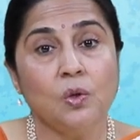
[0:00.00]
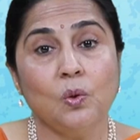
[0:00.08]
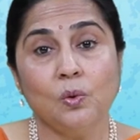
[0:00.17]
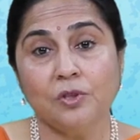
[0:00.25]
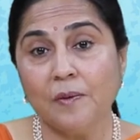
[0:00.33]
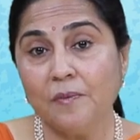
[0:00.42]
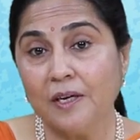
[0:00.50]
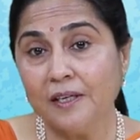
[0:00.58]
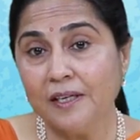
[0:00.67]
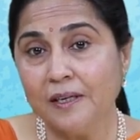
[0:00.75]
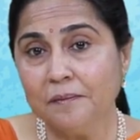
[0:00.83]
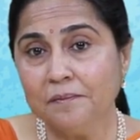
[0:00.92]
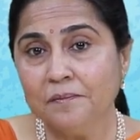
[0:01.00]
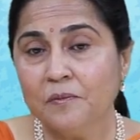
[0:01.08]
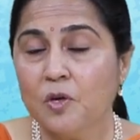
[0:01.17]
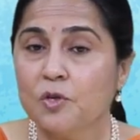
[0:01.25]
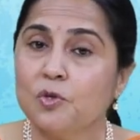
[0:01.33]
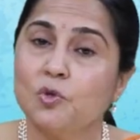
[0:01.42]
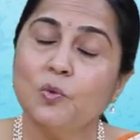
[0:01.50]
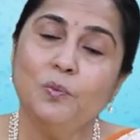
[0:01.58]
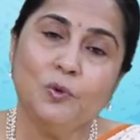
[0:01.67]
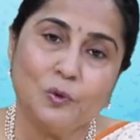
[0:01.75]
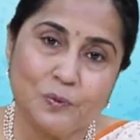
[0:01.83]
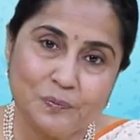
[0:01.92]
Kothamangalam
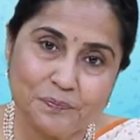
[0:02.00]
Subbu.